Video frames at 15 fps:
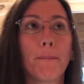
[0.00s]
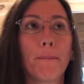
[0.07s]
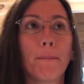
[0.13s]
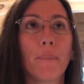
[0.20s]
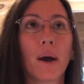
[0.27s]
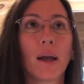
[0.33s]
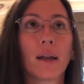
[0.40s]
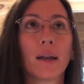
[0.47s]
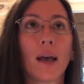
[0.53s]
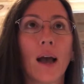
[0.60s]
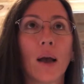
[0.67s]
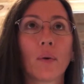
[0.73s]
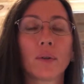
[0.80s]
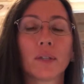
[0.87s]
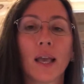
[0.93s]
but
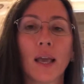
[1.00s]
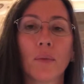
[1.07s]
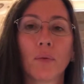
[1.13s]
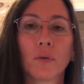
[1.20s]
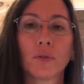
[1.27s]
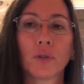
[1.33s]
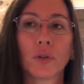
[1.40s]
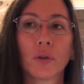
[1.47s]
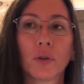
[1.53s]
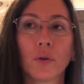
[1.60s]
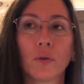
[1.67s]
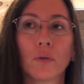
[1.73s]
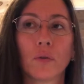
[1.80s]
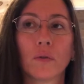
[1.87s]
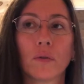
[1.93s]
I was able
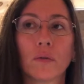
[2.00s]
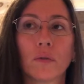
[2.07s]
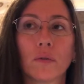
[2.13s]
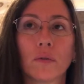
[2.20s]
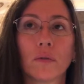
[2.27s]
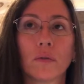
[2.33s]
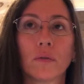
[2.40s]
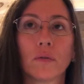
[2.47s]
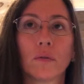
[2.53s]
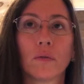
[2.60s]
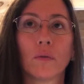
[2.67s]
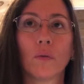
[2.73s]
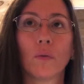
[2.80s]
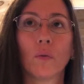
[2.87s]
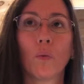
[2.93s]
to
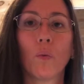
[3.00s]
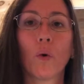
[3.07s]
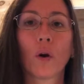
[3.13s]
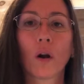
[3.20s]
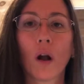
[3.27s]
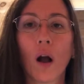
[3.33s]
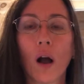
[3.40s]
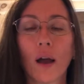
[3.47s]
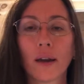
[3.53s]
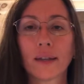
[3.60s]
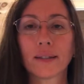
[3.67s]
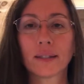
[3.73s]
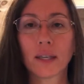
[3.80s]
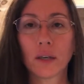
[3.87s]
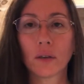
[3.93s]
work on a
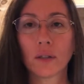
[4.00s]
skill